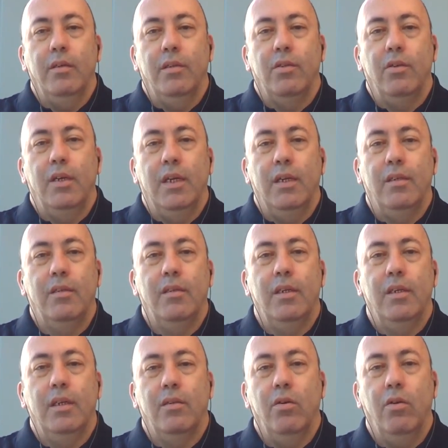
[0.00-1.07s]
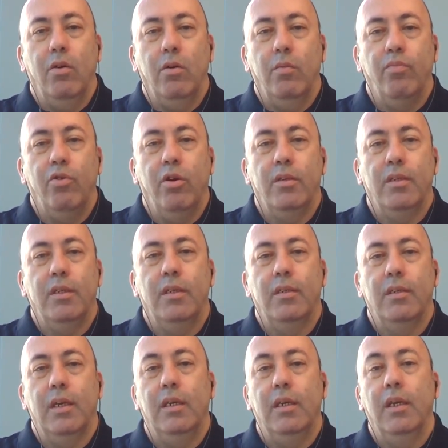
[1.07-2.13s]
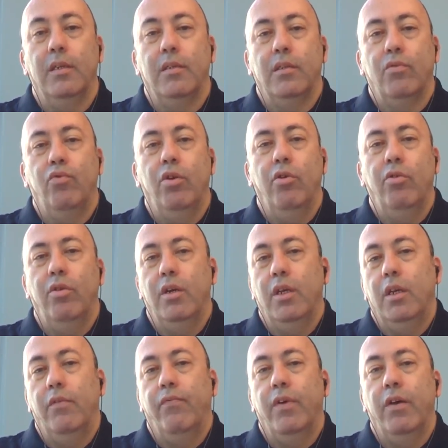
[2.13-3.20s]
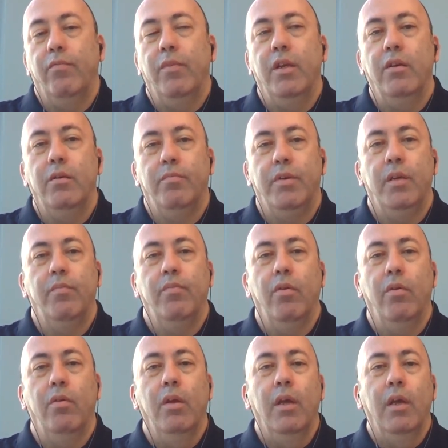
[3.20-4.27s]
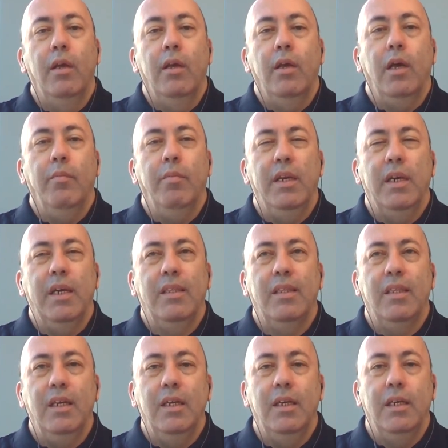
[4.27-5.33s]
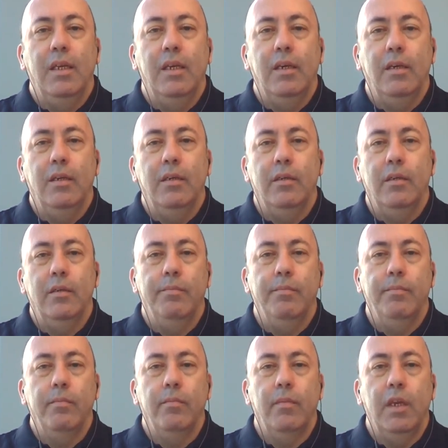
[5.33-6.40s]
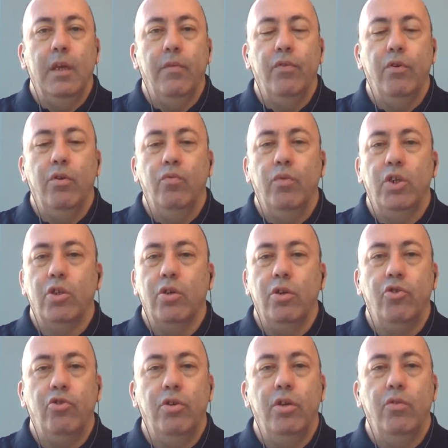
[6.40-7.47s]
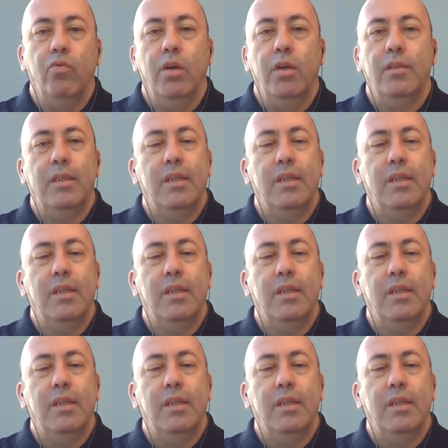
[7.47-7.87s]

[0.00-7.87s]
So that's a long process. And yes, 385 million people. I mean, I think I forgot which country it was.